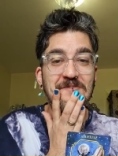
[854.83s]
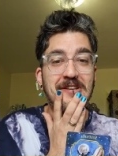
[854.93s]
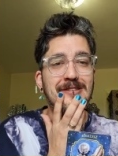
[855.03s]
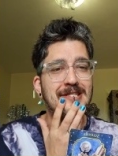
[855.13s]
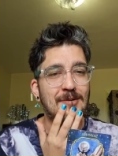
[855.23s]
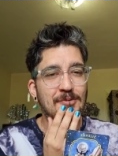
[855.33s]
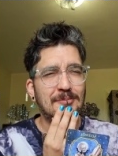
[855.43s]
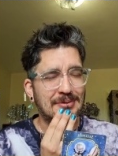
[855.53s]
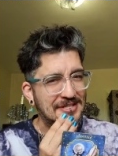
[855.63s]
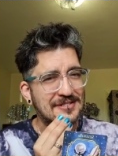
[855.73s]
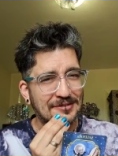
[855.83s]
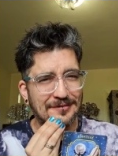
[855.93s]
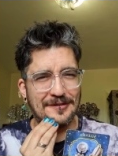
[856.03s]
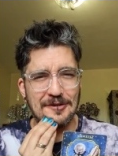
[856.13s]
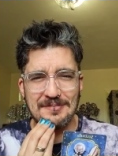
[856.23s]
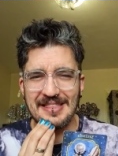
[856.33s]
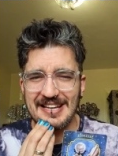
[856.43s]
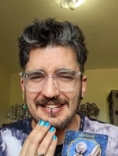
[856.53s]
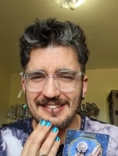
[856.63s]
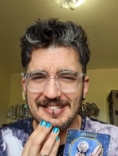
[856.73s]
Can someone please confirm me
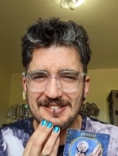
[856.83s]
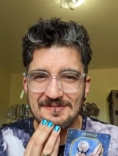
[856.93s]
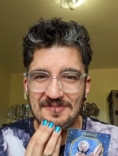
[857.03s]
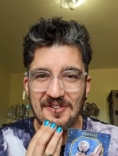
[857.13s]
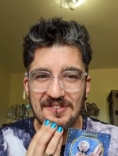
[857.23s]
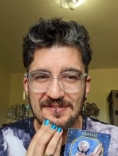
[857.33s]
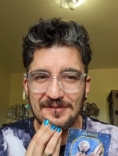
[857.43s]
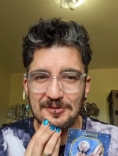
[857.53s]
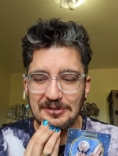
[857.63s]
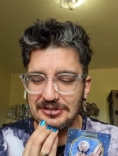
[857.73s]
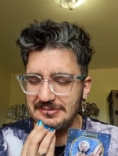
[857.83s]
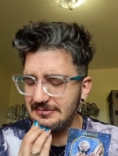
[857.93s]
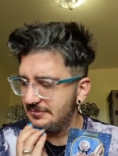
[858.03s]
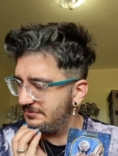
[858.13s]
that? Is tomorrow the full moon?